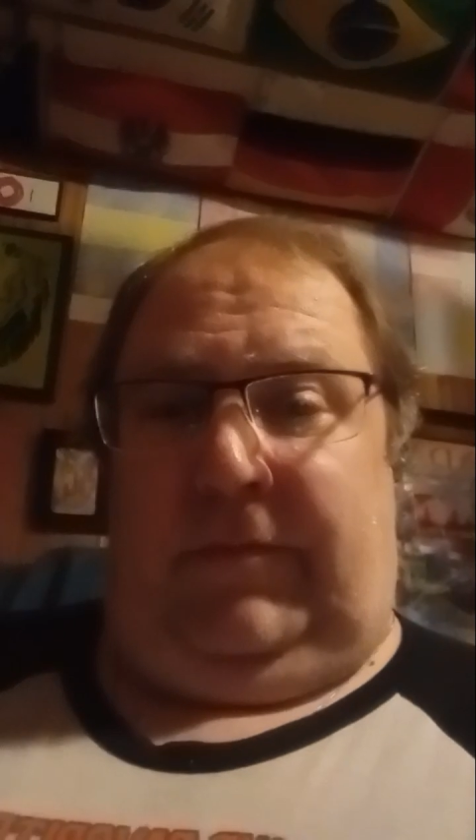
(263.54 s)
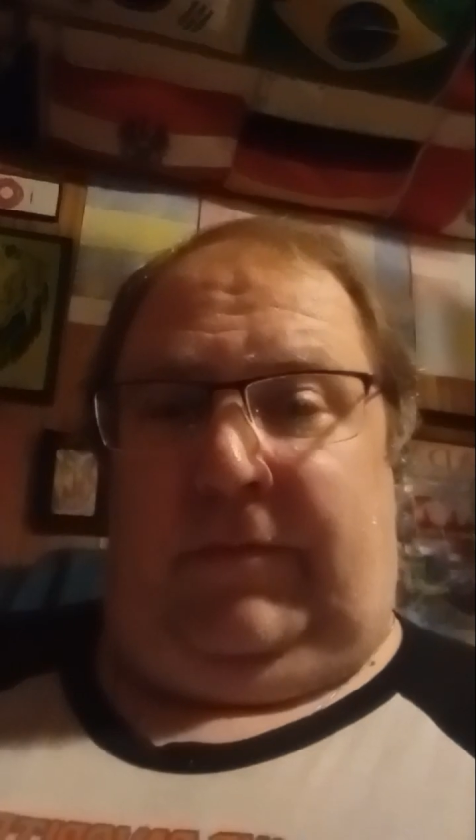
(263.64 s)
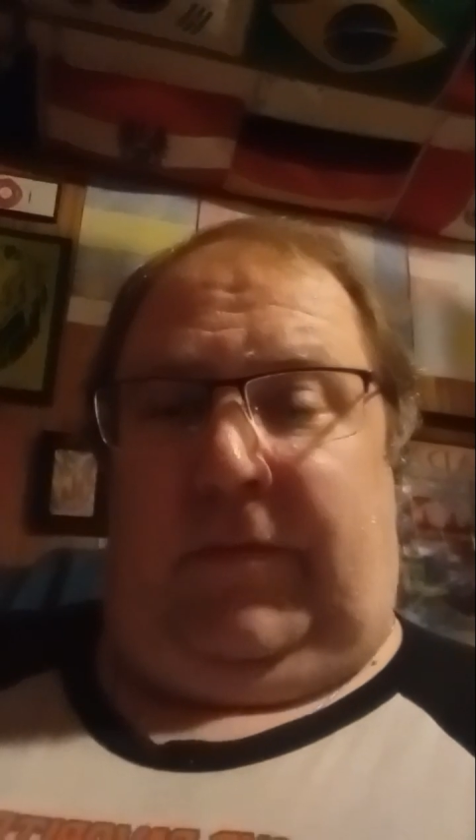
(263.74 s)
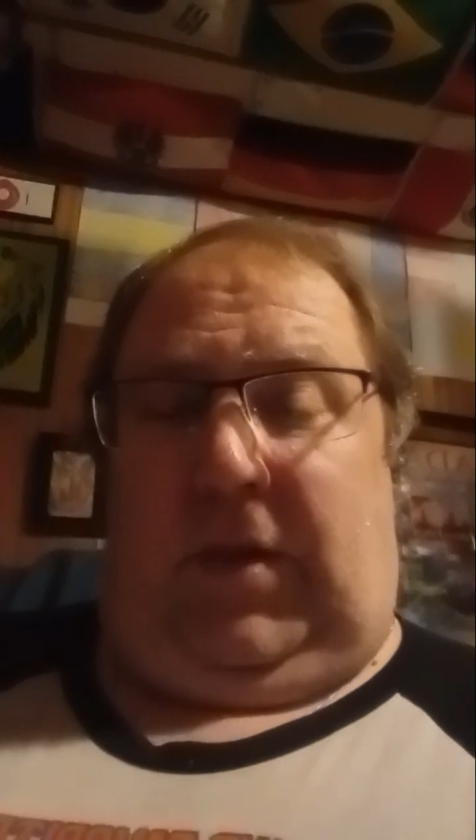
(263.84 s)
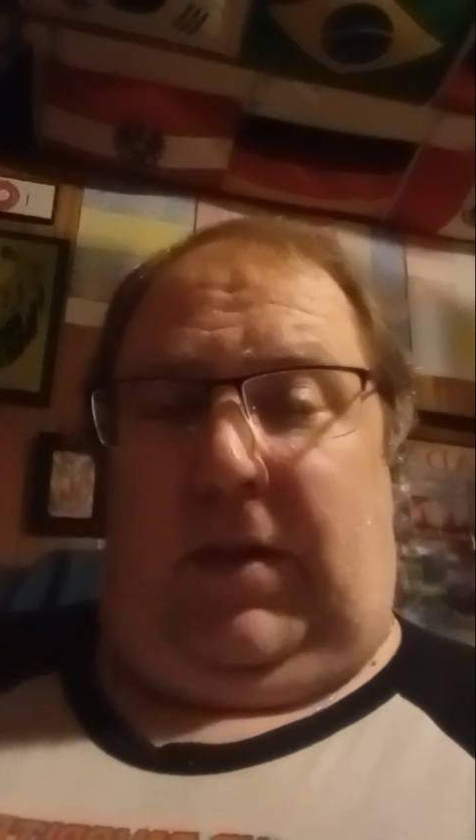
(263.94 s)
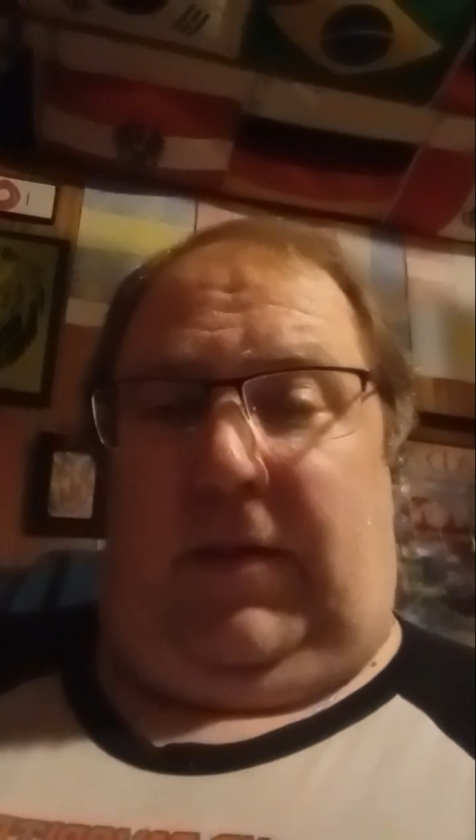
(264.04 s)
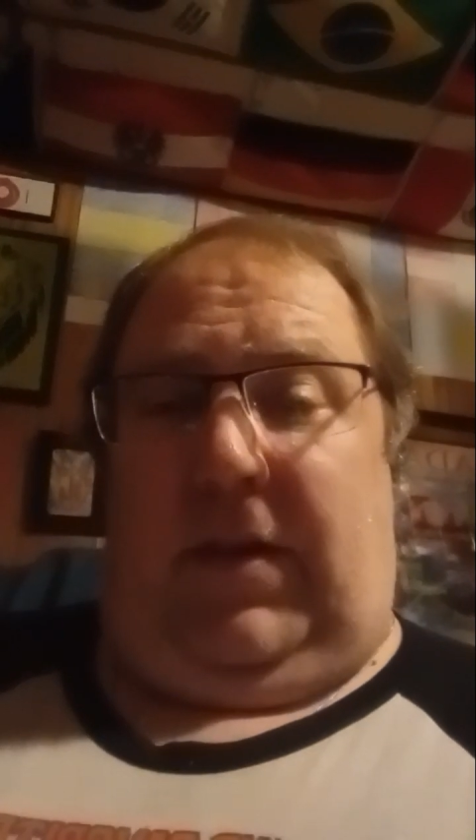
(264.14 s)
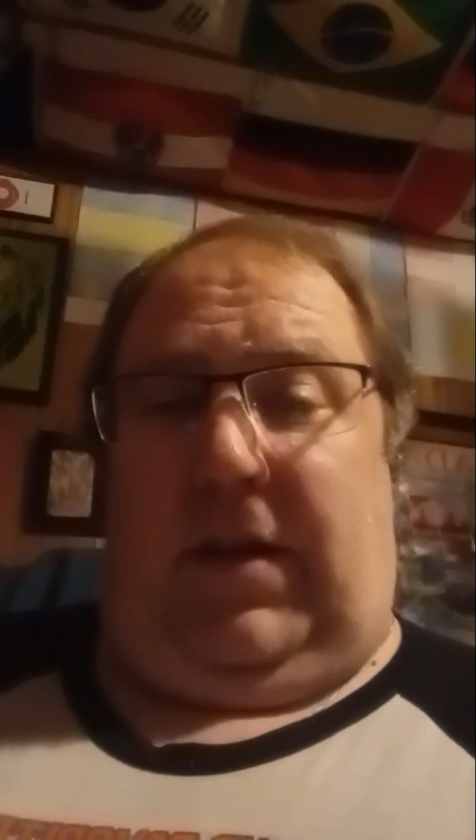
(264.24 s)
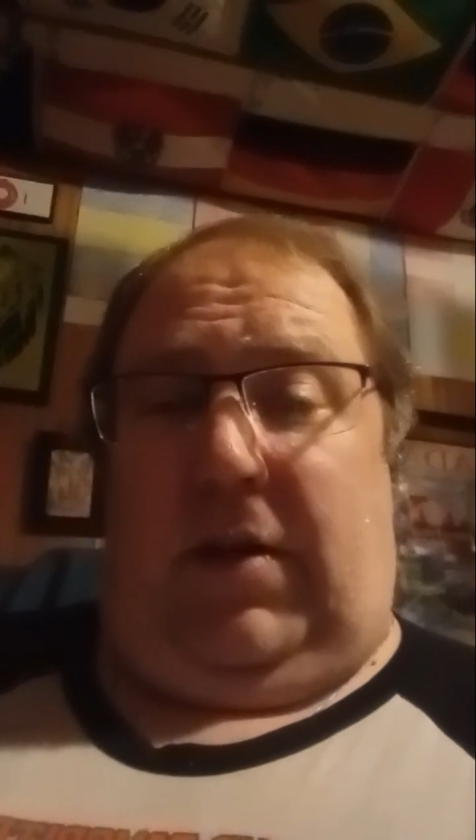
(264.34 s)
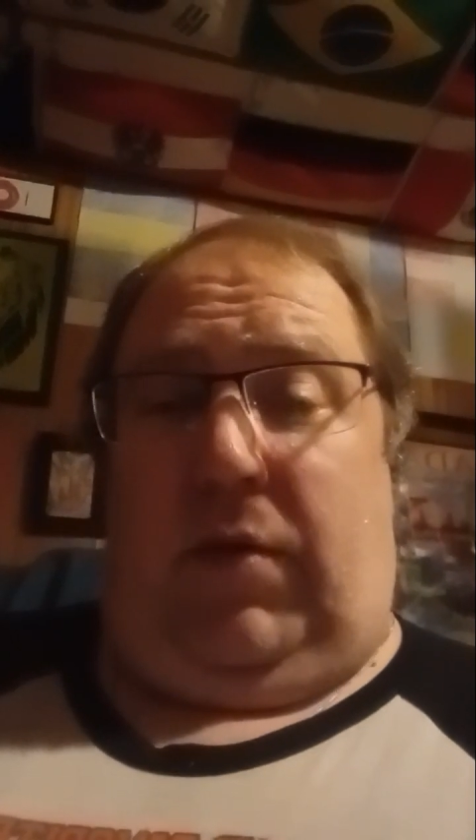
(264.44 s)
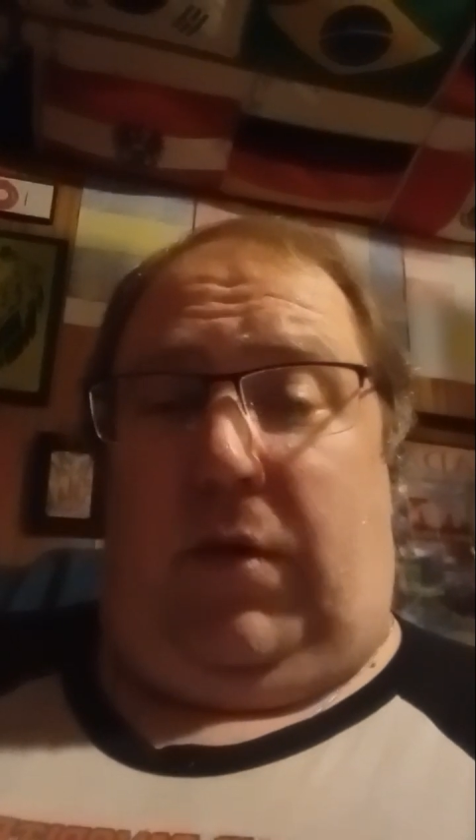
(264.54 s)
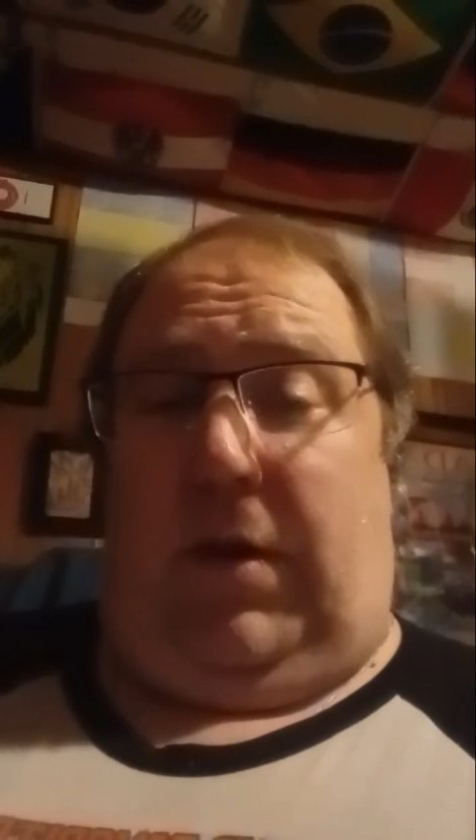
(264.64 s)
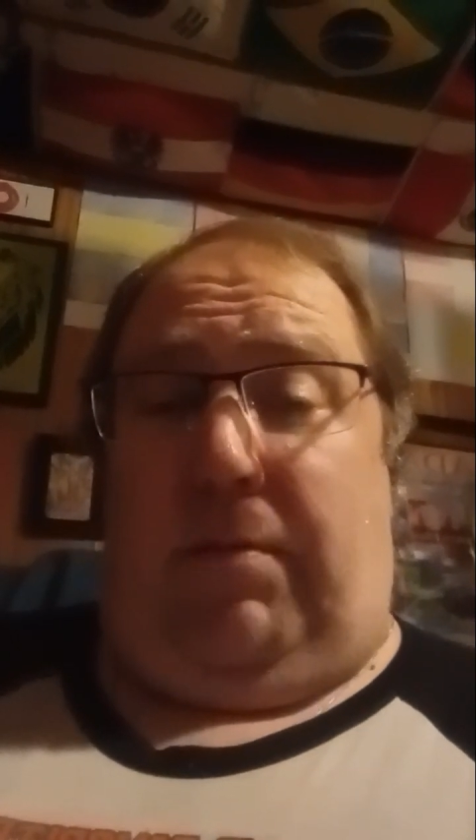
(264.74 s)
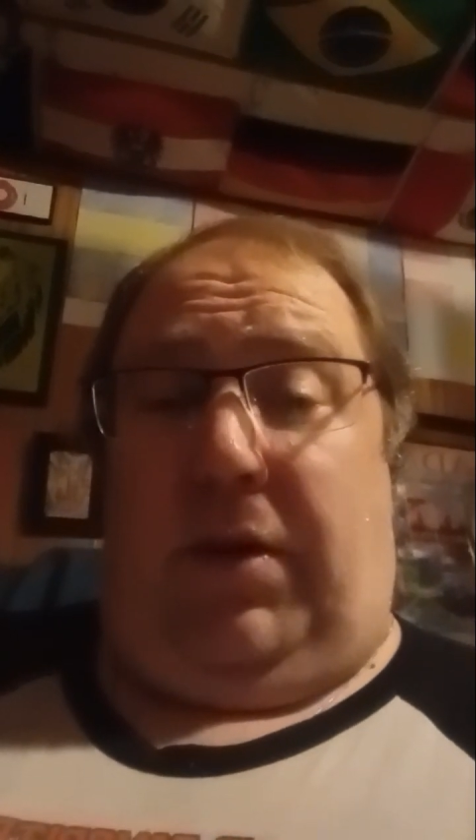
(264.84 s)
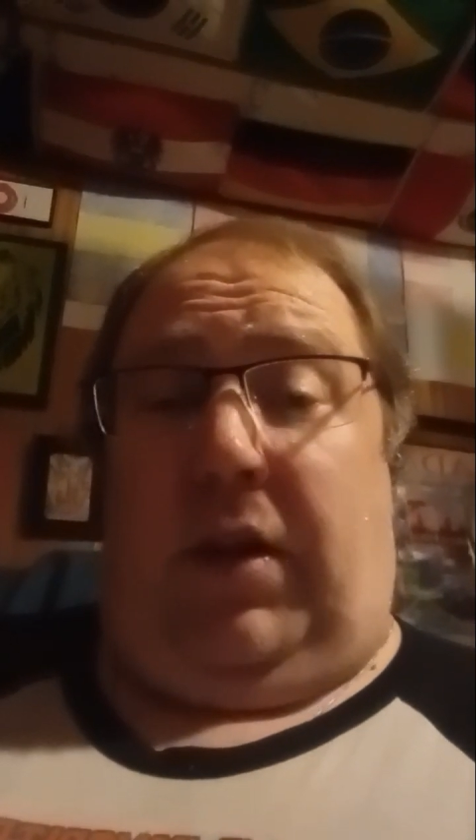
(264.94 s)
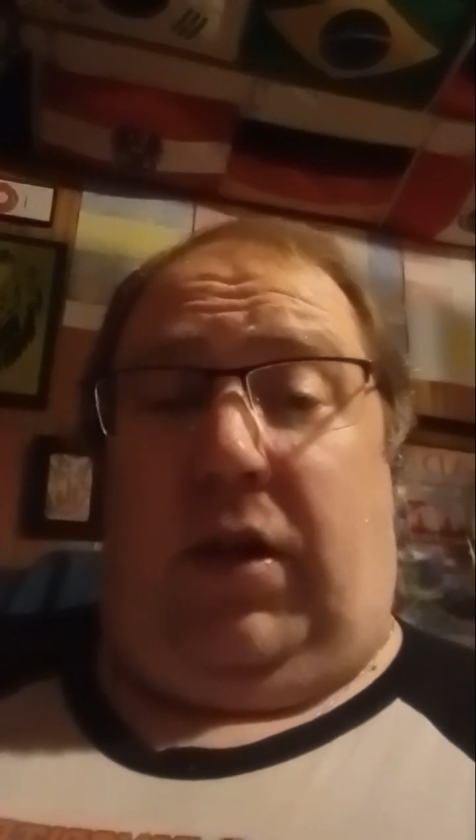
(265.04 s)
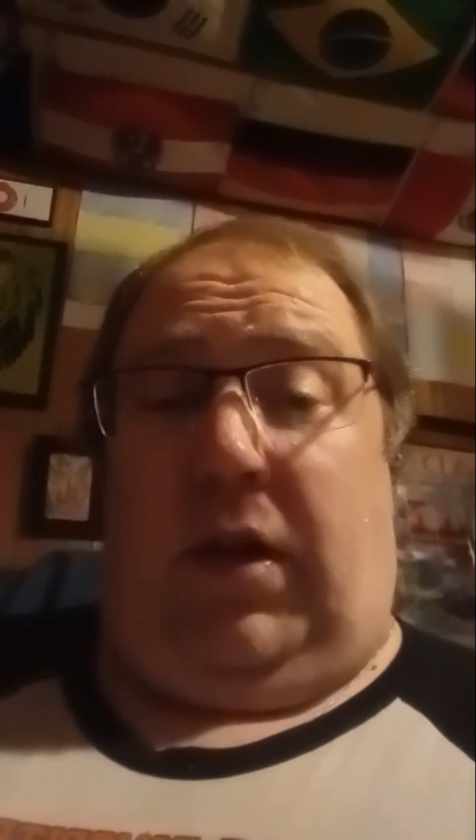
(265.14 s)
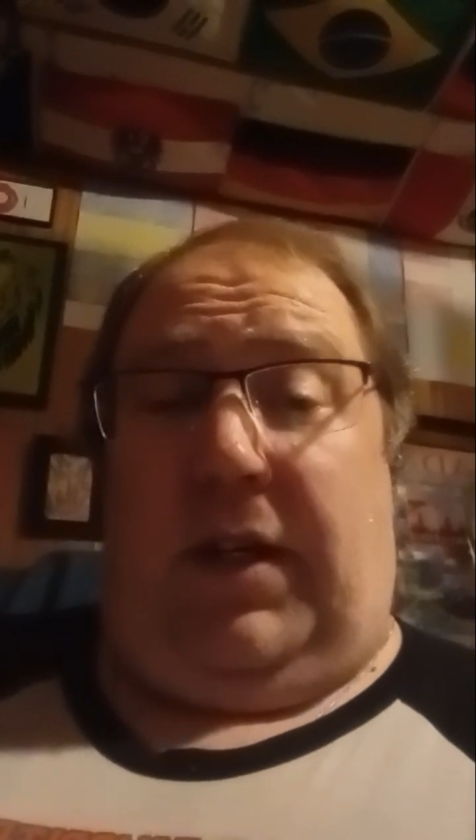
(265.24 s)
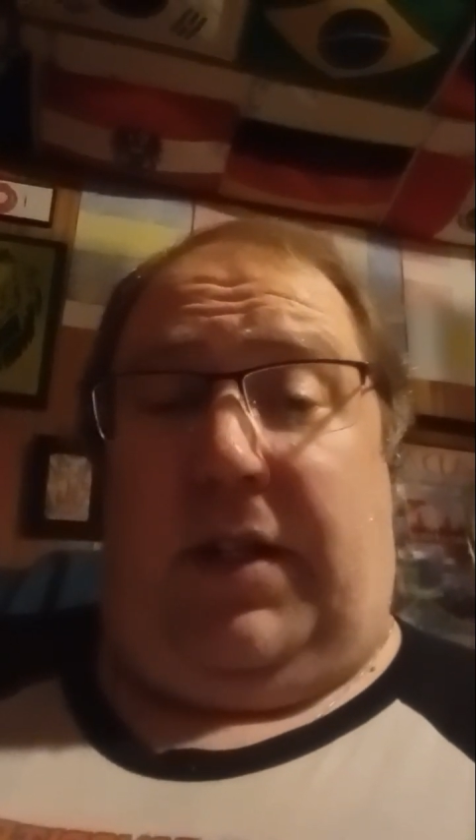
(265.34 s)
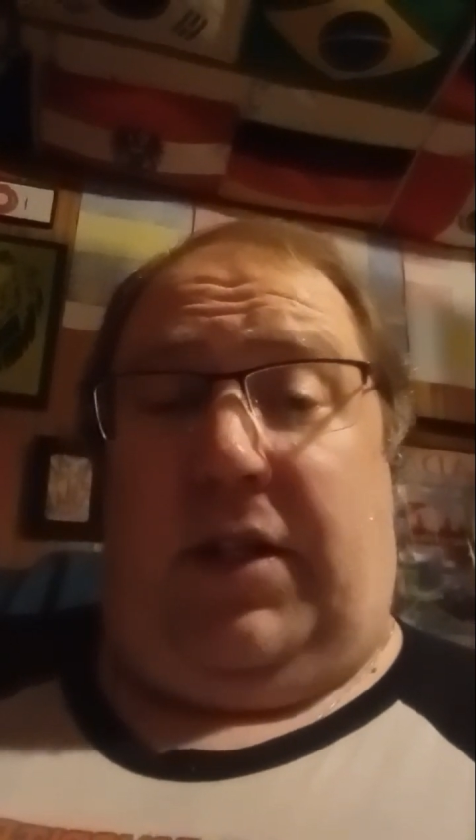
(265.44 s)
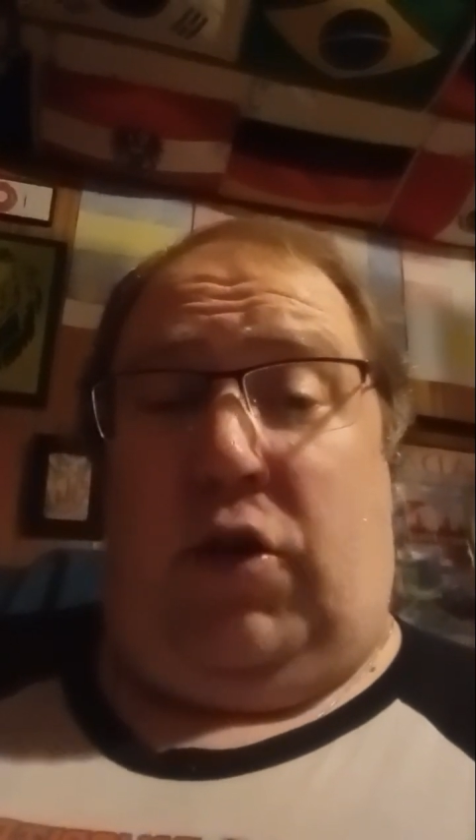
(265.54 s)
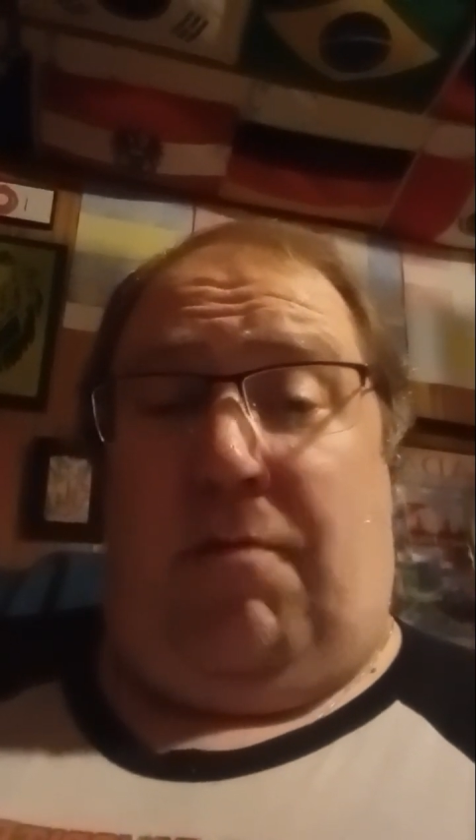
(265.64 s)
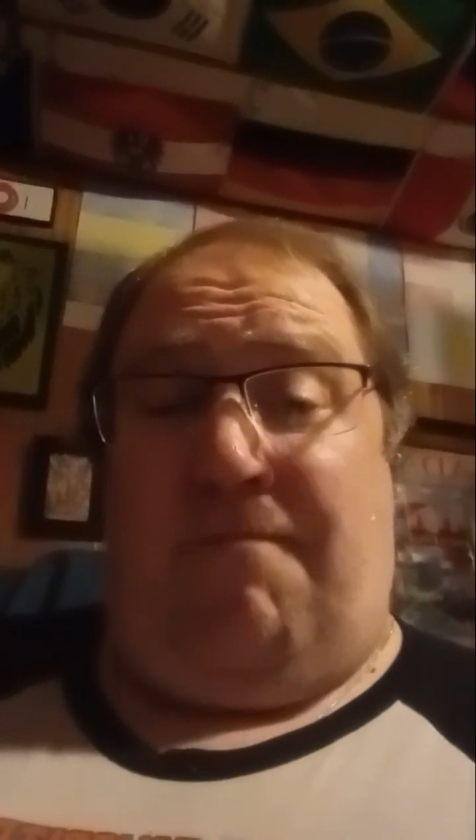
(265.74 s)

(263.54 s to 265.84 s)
We just figured out where to put the closet too.